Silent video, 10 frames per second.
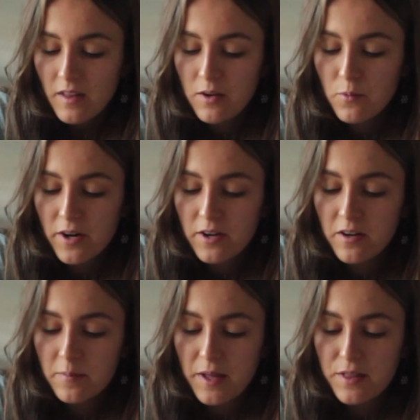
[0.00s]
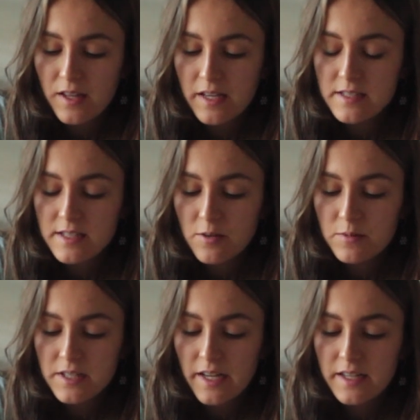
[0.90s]
working on my things. It's
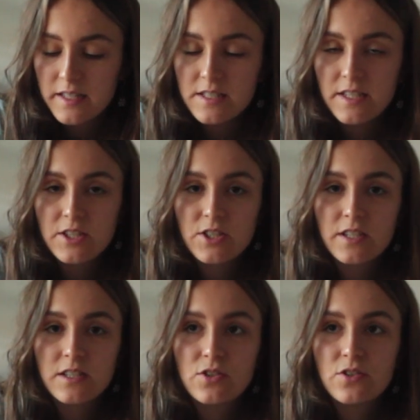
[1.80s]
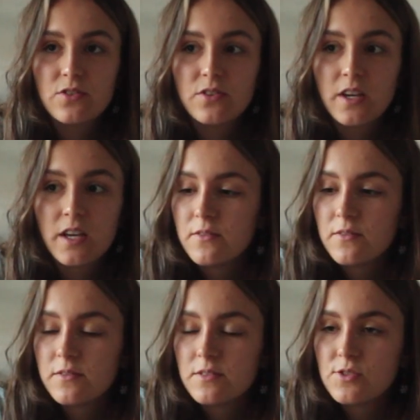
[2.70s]
almost like an addiction to
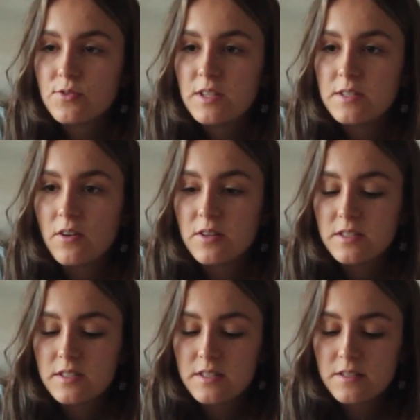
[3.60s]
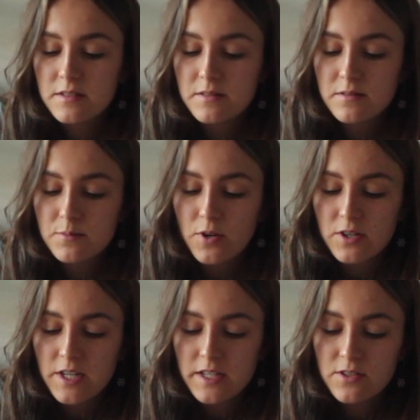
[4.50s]
do all these
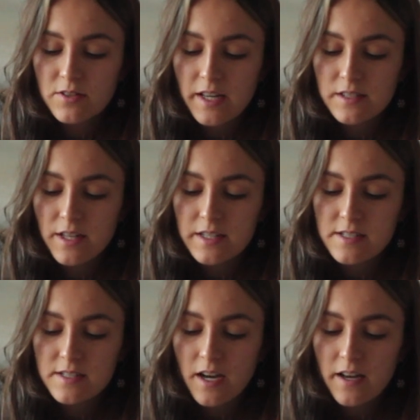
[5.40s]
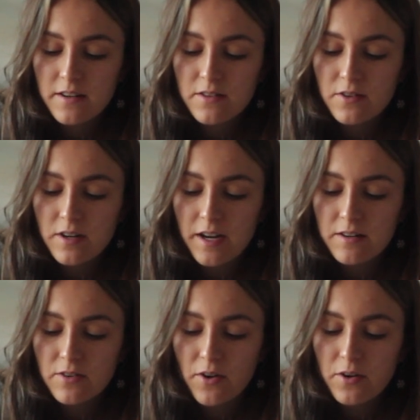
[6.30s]
projects or get things done, or I
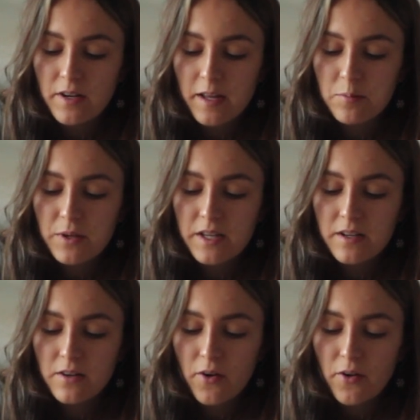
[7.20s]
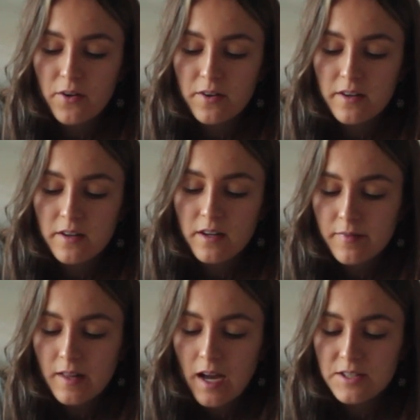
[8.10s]
don't know, like being alone.
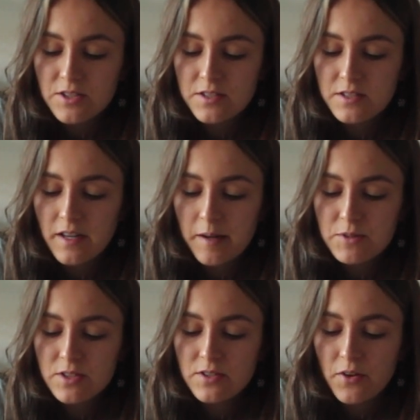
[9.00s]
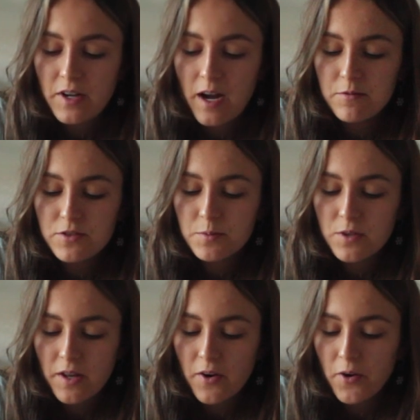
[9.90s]
I'm just so comfortable
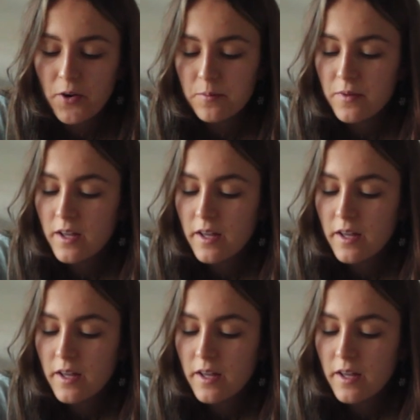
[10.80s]
at home.